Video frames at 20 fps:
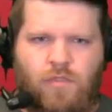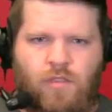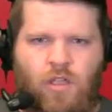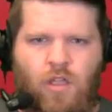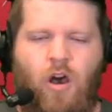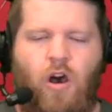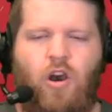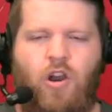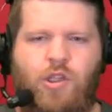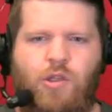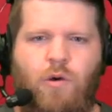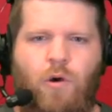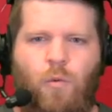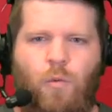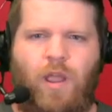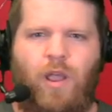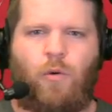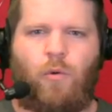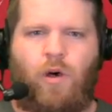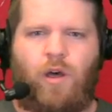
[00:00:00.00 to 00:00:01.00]
Are you a
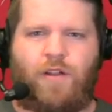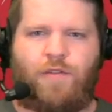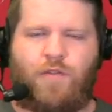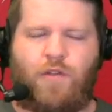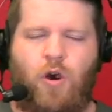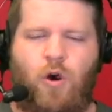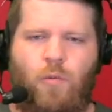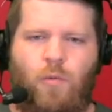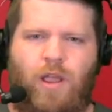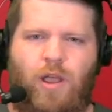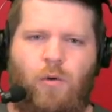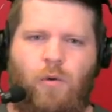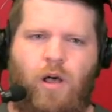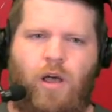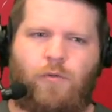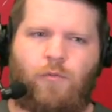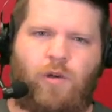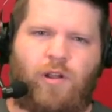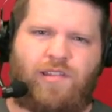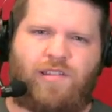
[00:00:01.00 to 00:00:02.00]
real one? If you're a real
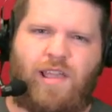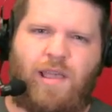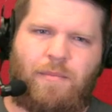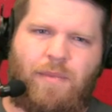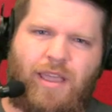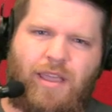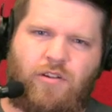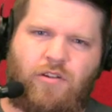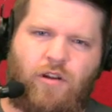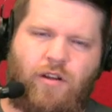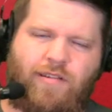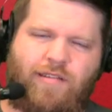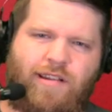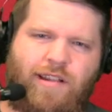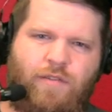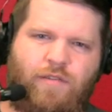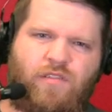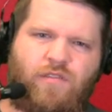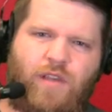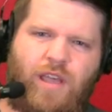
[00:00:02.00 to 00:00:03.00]
one, what does that mean? You're a
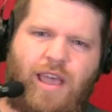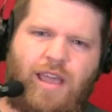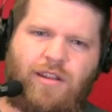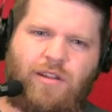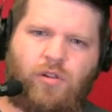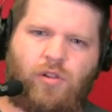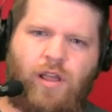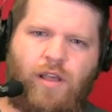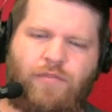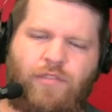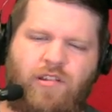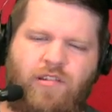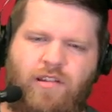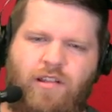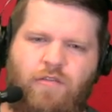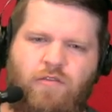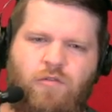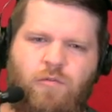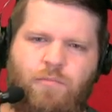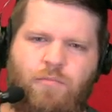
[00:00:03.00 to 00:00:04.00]
Chiefs fan. You love the
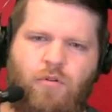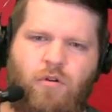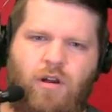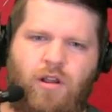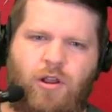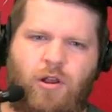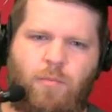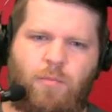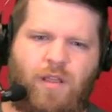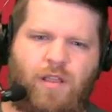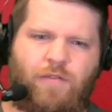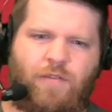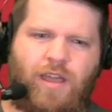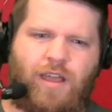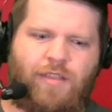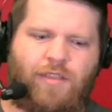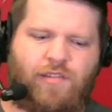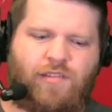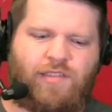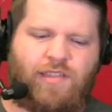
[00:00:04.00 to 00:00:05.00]
Chiefs report. You're a big
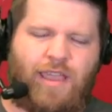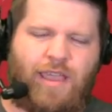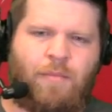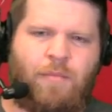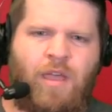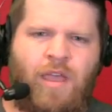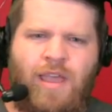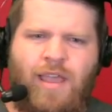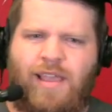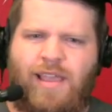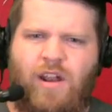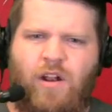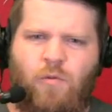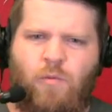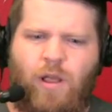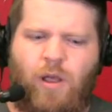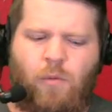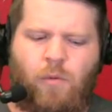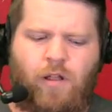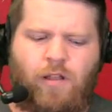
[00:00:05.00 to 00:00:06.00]
fan of this team. Get a
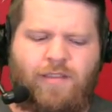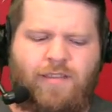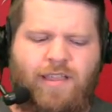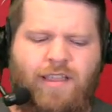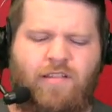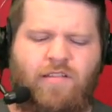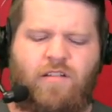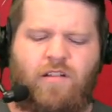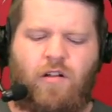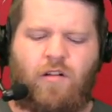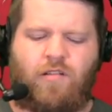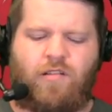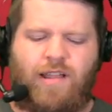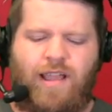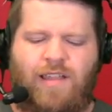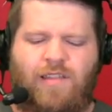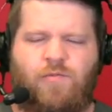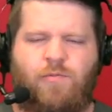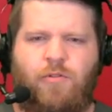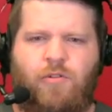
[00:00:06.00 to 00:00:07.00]
real one t-shirt,
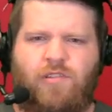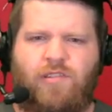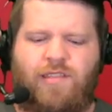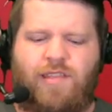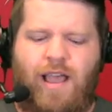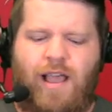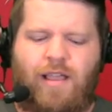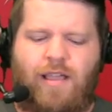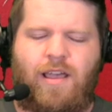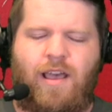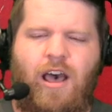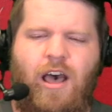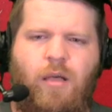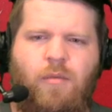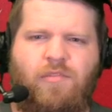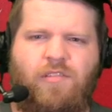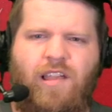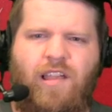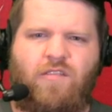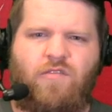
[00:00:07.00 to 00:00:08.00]

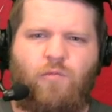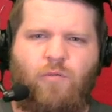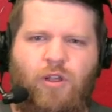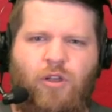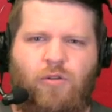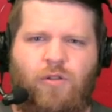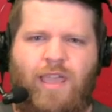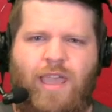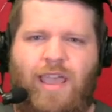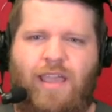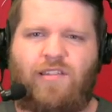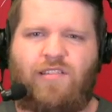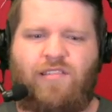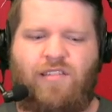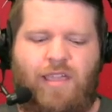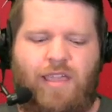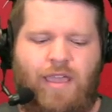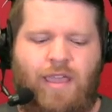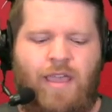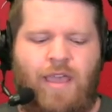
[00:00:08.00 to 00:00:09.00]

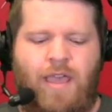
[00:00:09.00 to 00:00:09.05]
chatsports.com/realkc.